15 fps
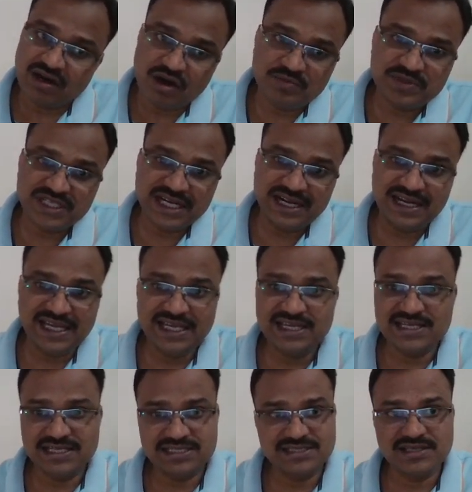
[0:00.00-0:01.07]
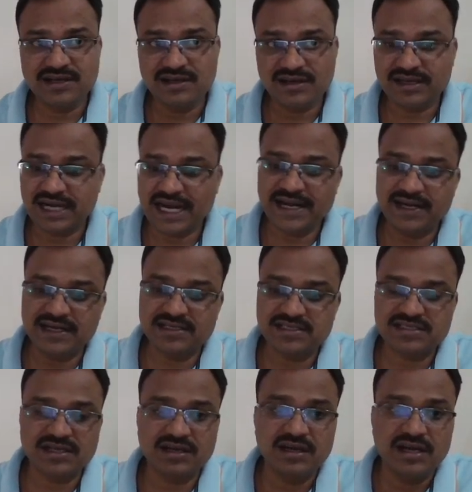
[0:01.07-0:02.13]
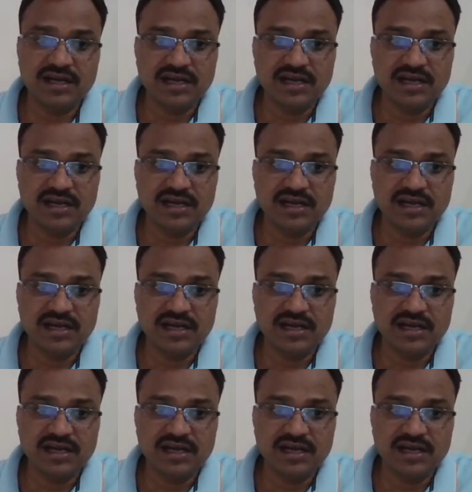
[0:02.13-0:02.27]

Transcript: option D is the right answer.